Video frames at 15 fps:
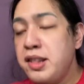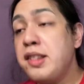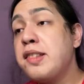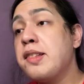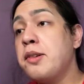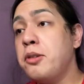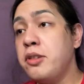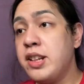
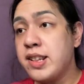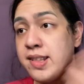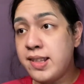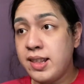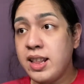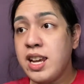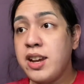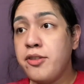so the
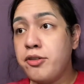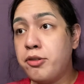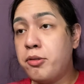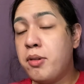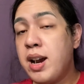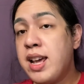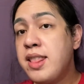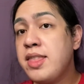slave
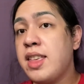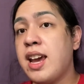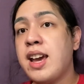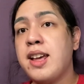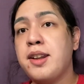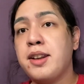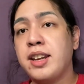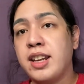went
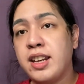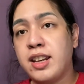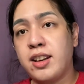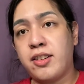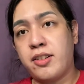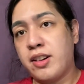and